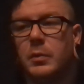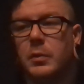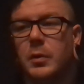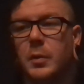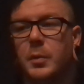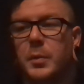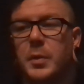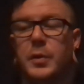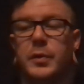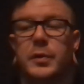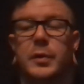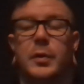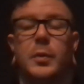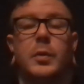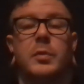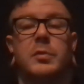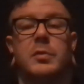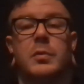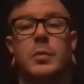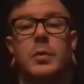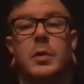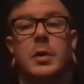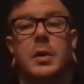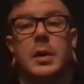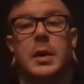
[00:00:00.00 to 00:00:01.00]
the music
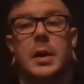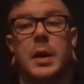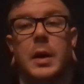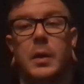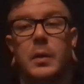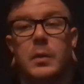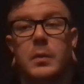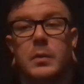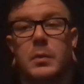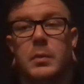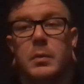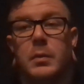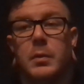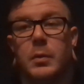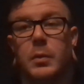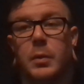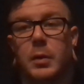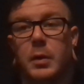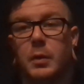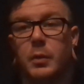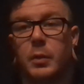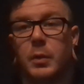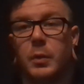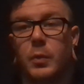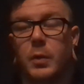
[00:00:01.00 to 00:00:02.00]
wasn't working out the way
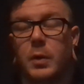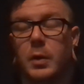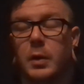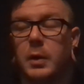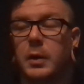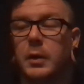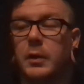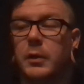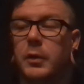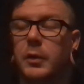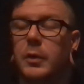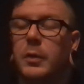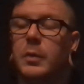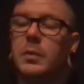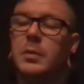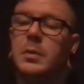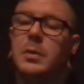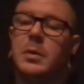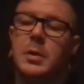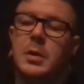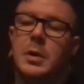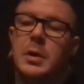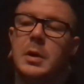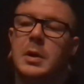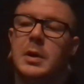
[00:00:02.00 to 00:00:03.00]
that we wanted it to.
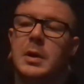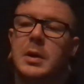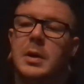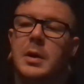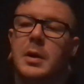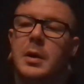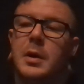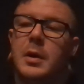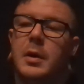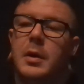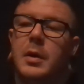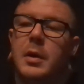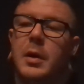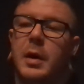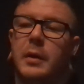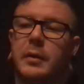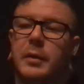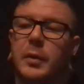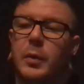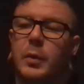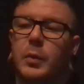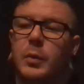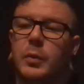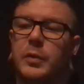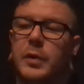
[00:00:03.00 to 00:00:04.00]

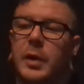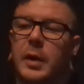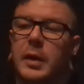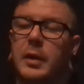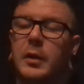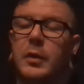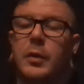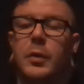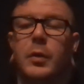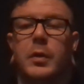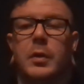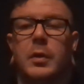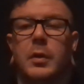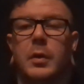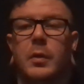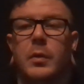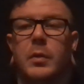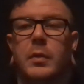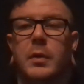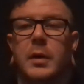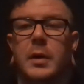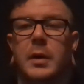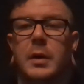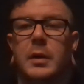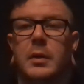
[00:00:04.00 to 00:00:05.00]
Everyone was kind of doing their own
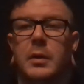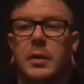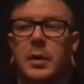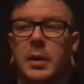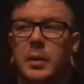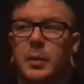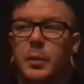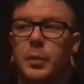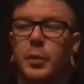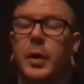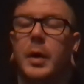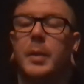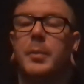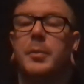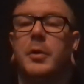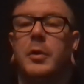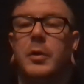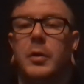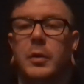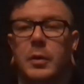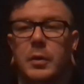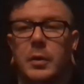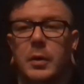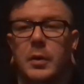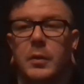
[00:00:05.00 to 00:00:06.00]
thing, or getting prepped to
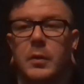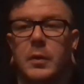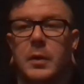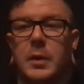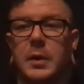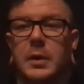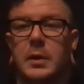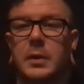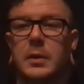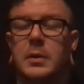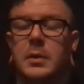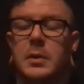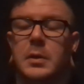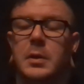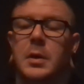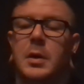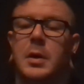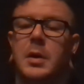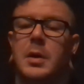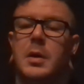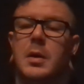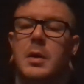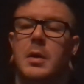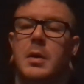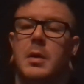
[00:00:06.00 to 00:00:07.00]
do their own thing.
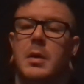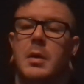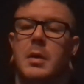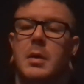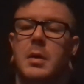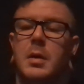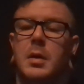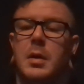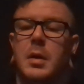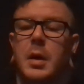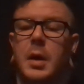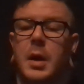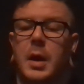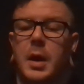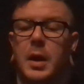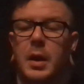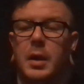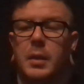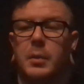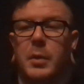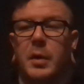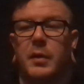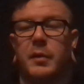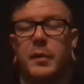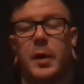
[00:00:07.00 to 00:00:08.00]

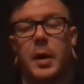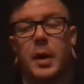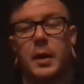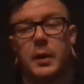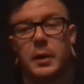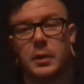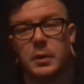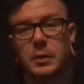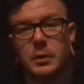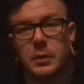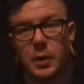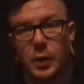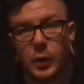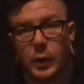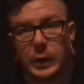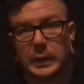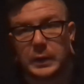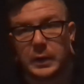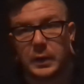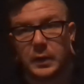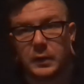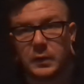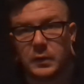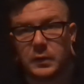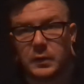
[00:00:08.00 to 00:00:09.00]
And my father, knowing
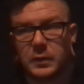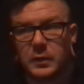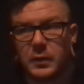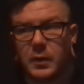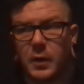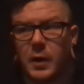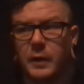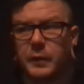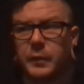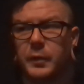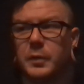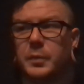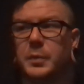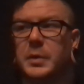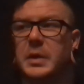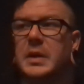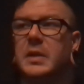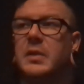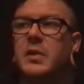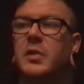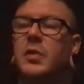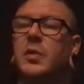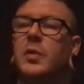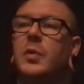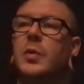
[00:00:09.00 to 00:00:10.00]
this, offered me
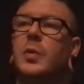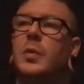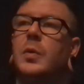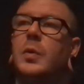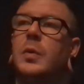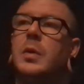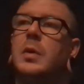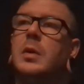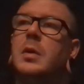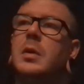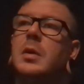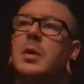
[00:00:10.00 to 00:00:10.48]
to,